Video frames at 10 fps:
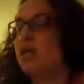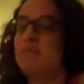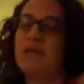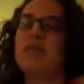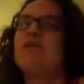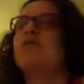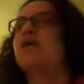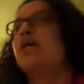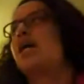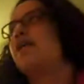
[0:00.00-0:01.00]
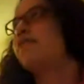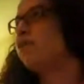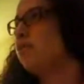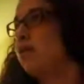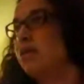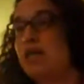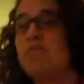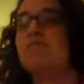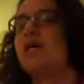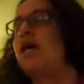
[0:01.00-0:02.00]
I'm like, you know what, I have to.
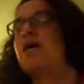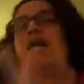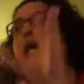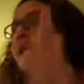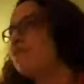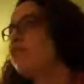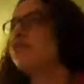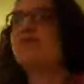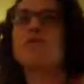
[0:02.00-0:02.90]
I have to.